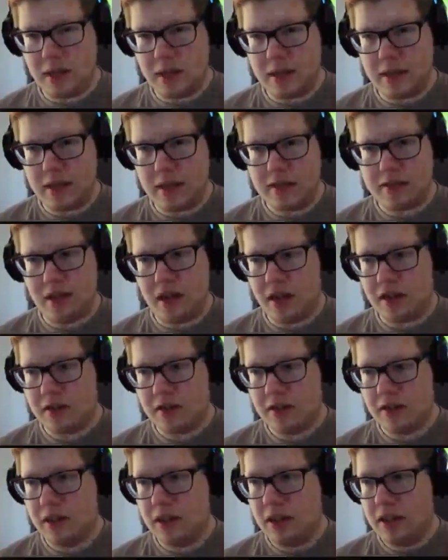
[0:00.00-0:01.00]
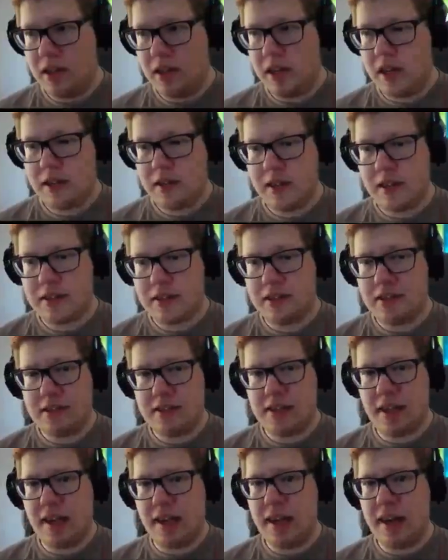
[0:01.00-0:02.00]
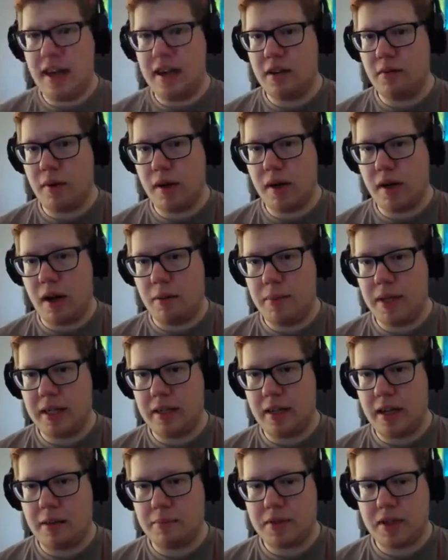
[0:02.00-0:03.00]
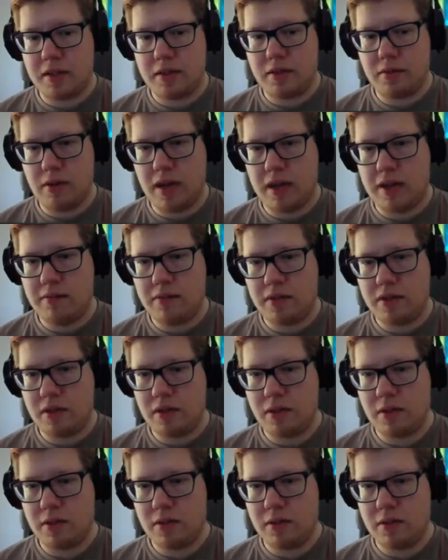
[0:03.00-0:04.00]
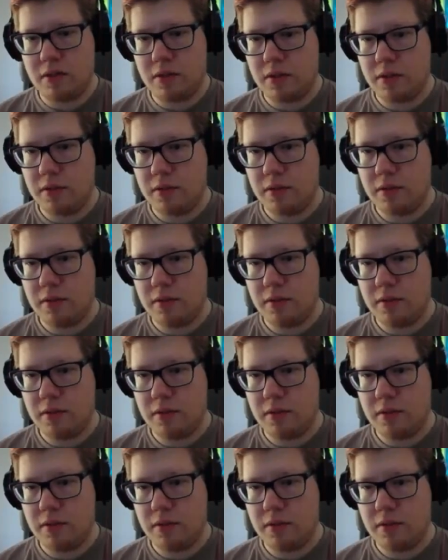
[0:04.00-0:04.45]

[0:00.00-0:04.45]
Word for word: I guess not. And it doesn't say anywhere how many lamps I do have, so...